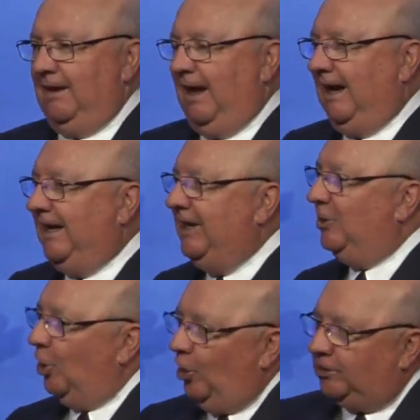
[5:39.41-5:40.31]
Uh,
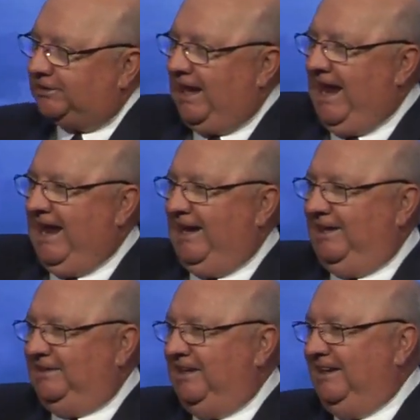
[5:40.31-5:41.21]
he looked
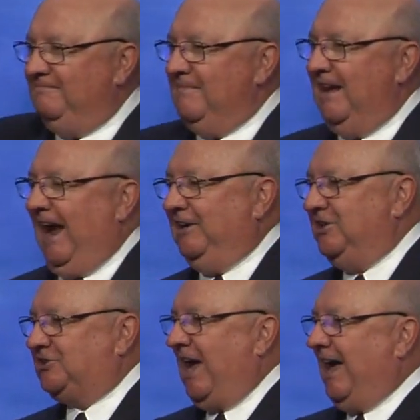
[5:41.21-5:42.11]
ahead and
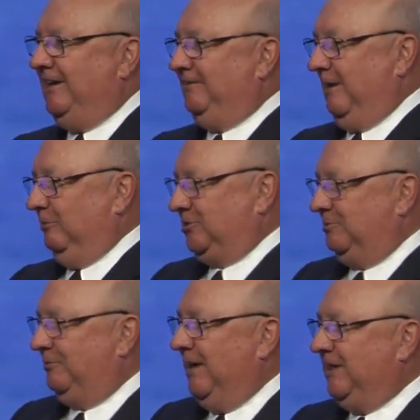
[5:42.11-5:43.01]
decided there were
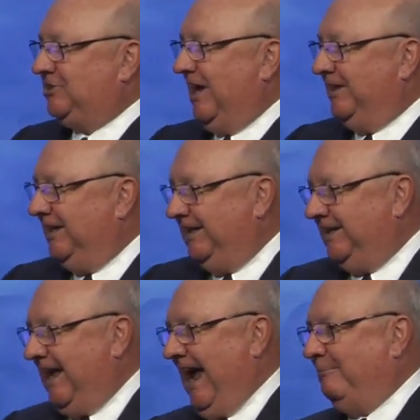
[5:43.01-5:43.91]
some things that
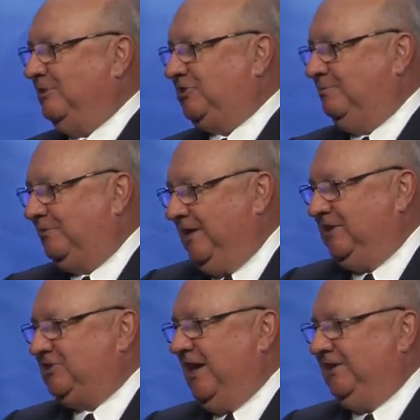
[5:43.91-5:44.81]
needed to happen, some
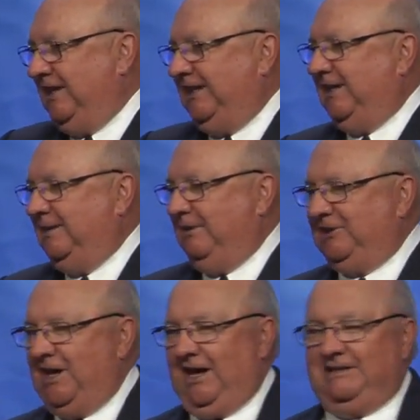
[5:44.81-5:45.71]
things that needed to be
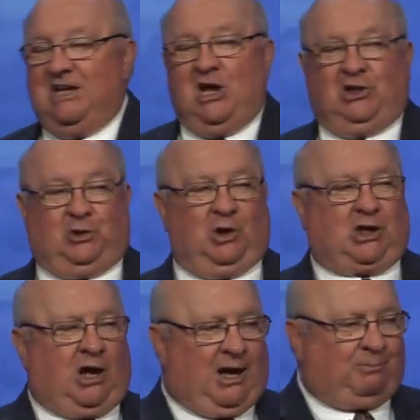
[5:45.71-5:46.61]
done to
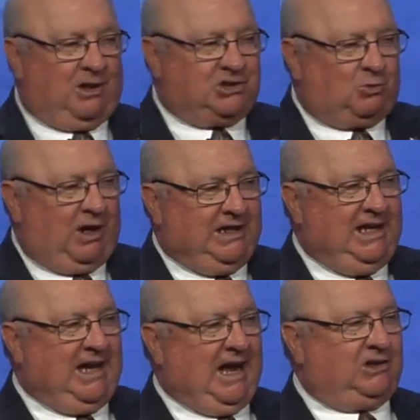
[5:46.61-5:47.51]
accomplish what
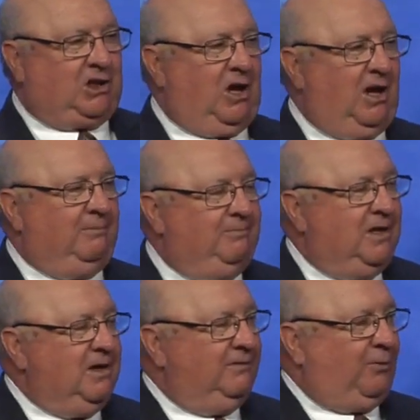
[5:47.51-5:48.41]
he had come
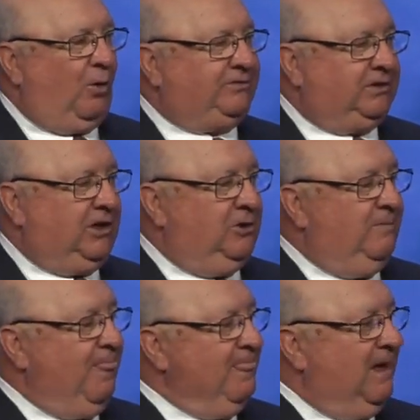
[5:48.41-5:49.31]
forth to do.
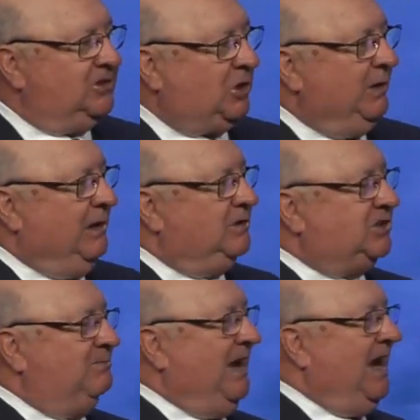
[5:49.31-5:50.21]
And so he
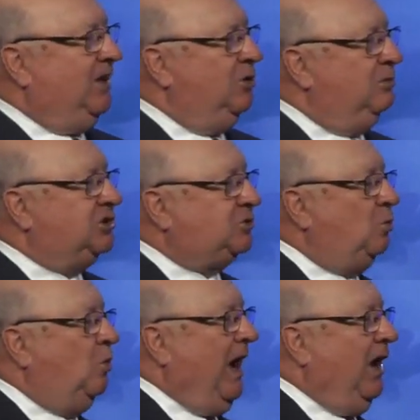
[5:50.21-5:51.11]
was a man who was
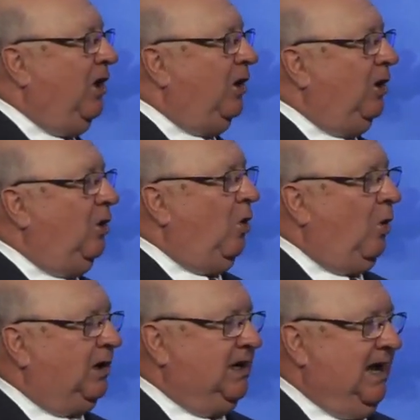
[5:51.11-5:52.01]
well
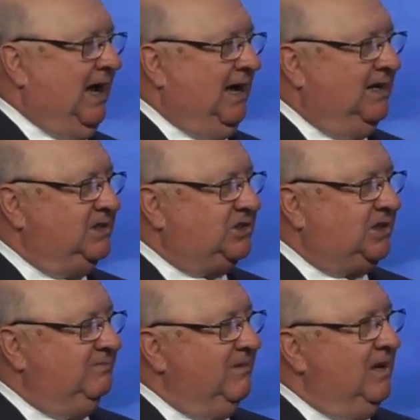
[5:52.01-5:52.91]

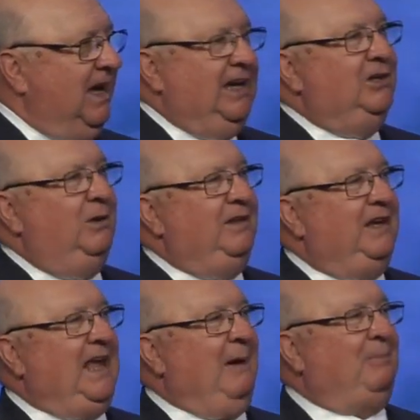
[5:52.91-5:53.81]
organized. He didn't do
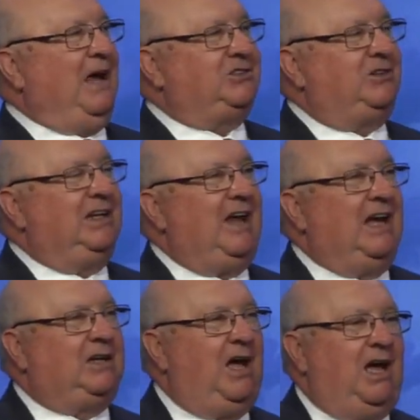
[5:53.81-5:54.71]
anything haphazardly
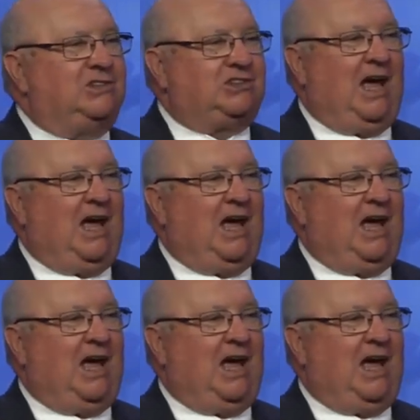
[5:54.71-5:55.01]
like us.